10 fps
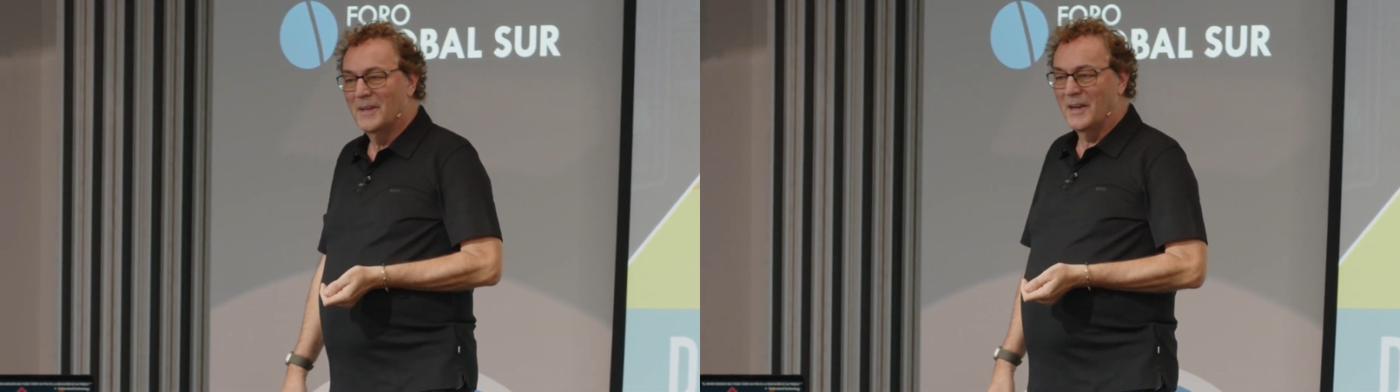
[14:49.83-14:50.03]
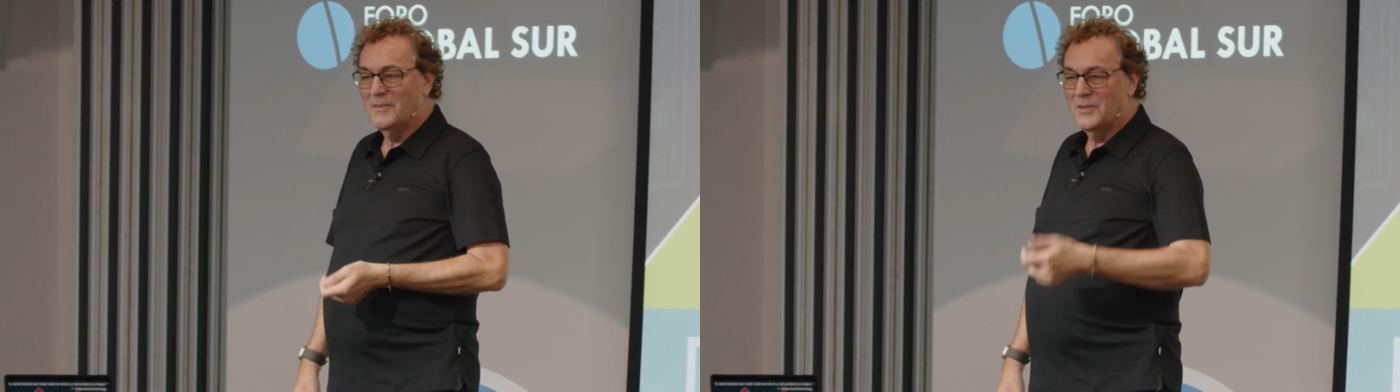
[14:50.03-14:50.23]

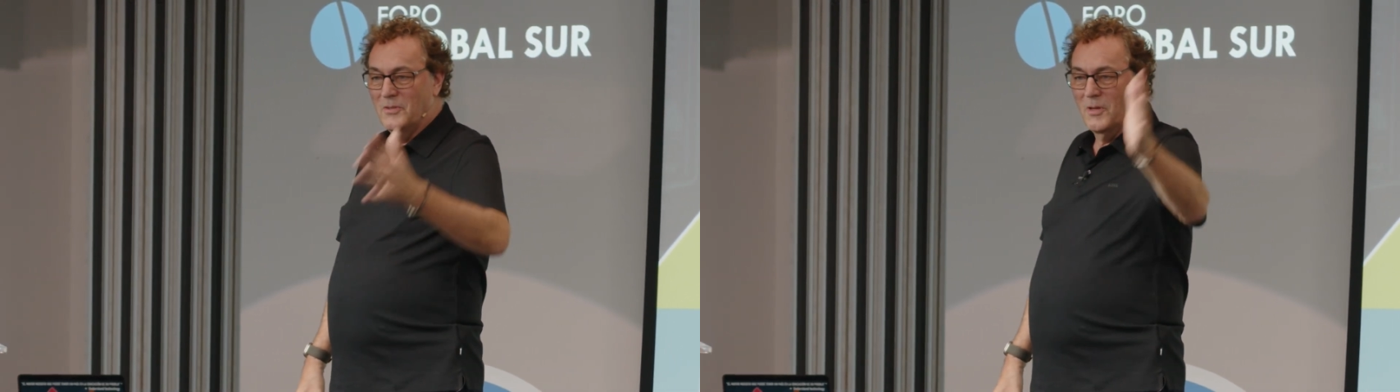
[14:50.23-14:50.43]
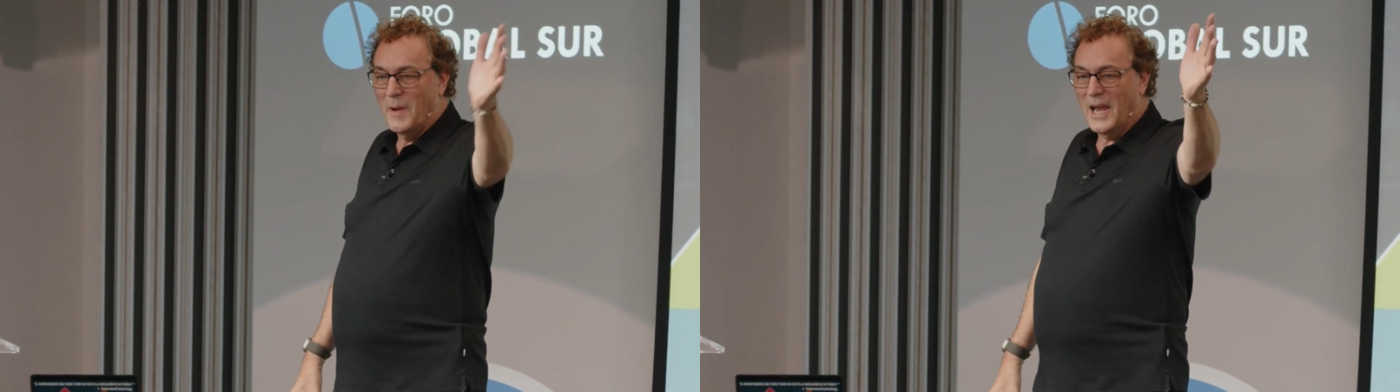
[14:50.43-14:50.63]
uh,
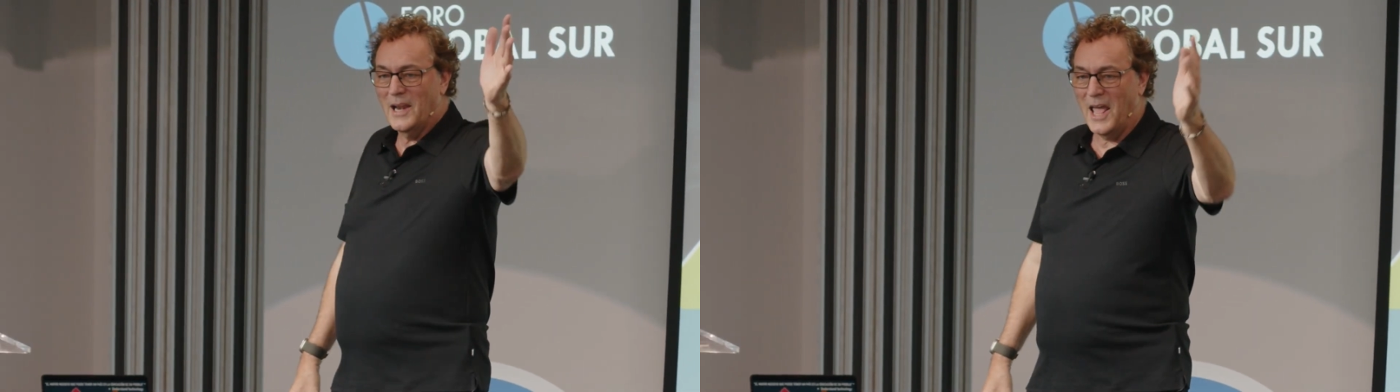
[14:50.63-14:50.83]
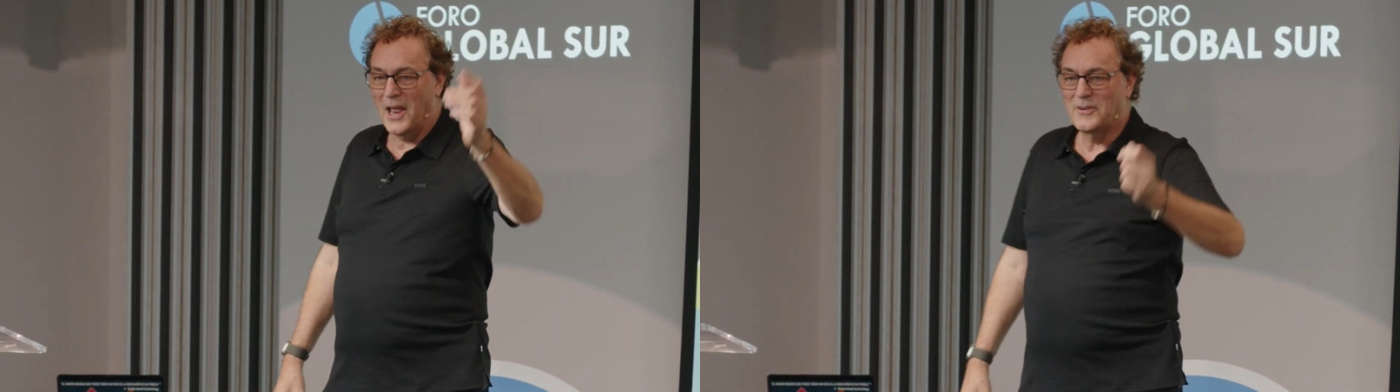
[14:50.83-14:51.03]
to the
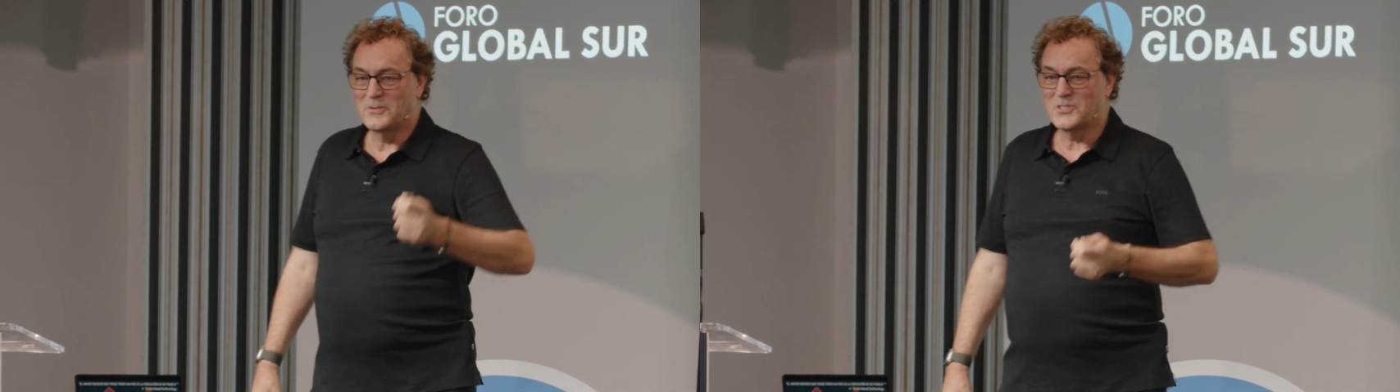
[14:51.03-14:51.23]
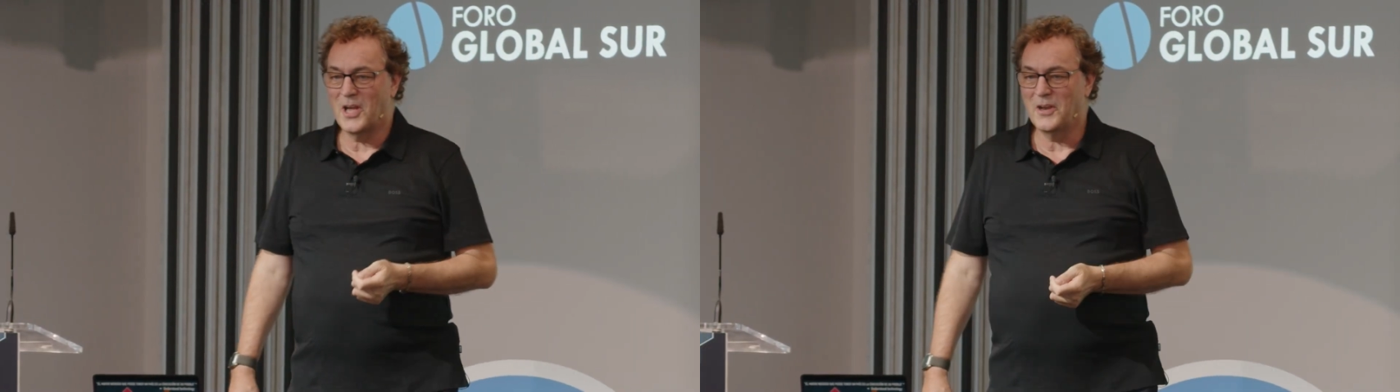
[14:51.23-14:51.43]
mainland
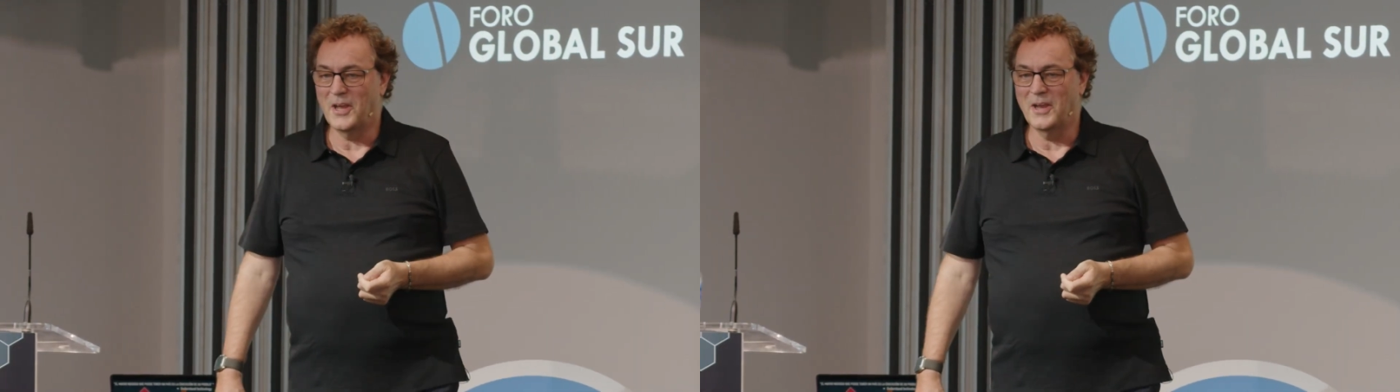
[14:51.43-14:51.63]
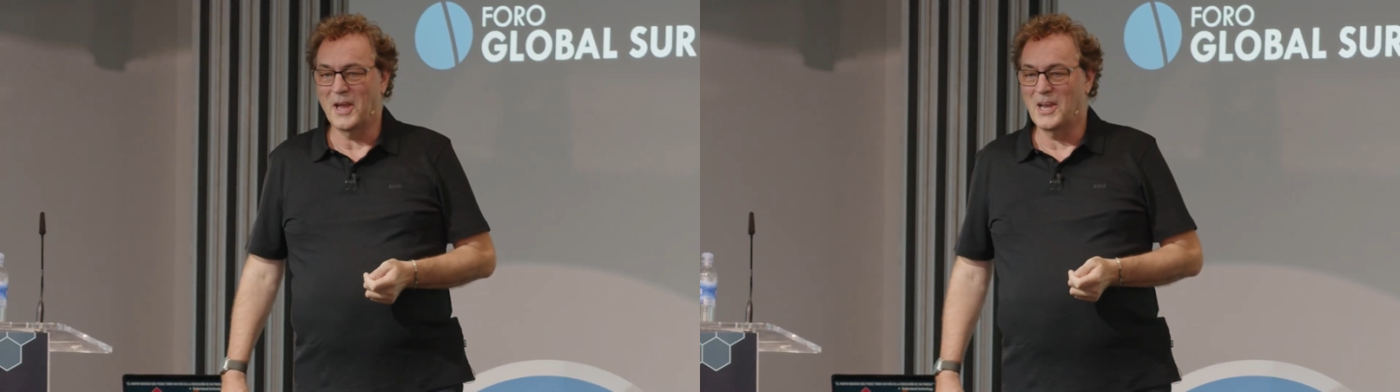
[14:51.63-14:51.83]
to
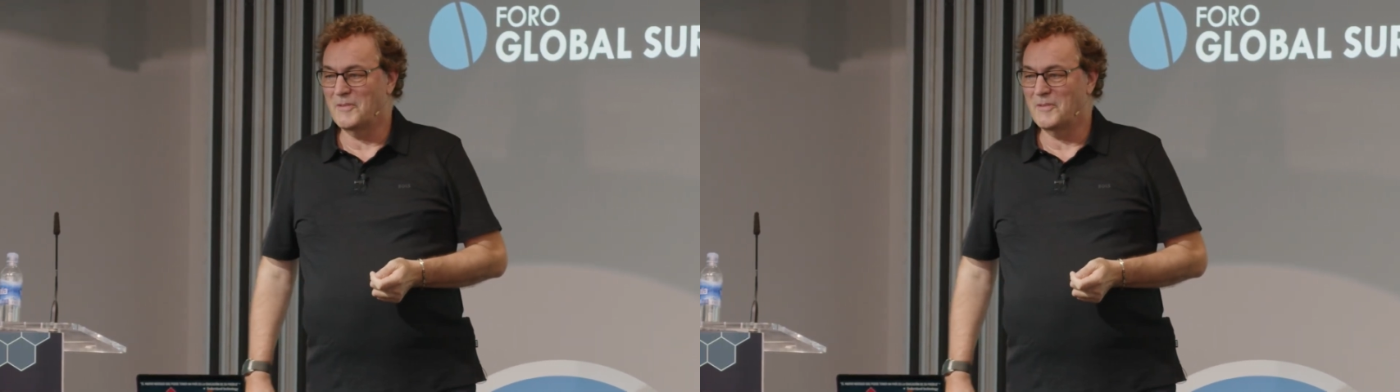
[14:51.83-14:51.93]
study and